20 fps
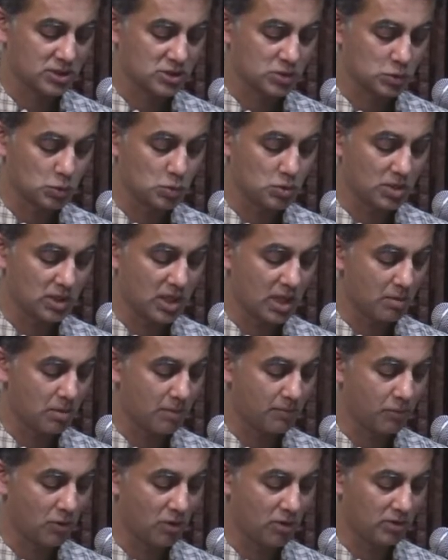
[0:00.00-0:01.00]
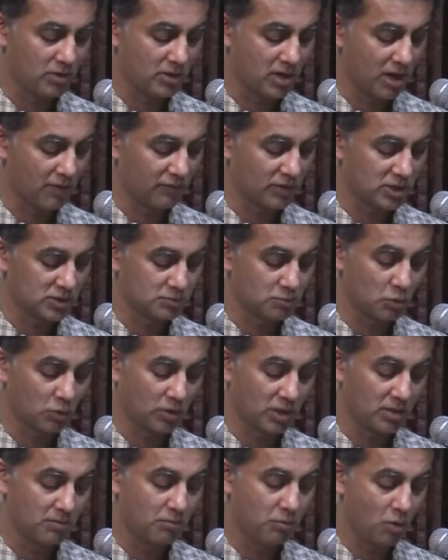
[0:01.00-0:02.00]
soon came upon Ravana's
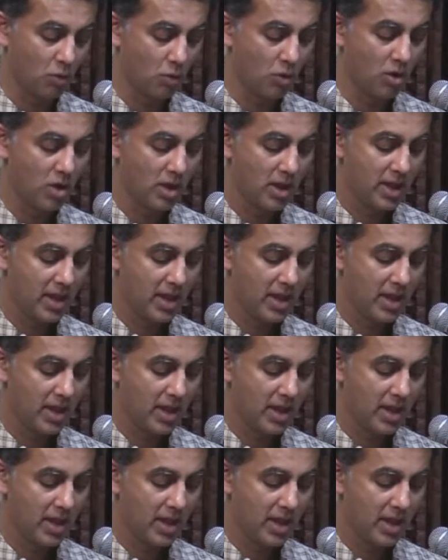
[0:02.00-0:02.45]
broken bow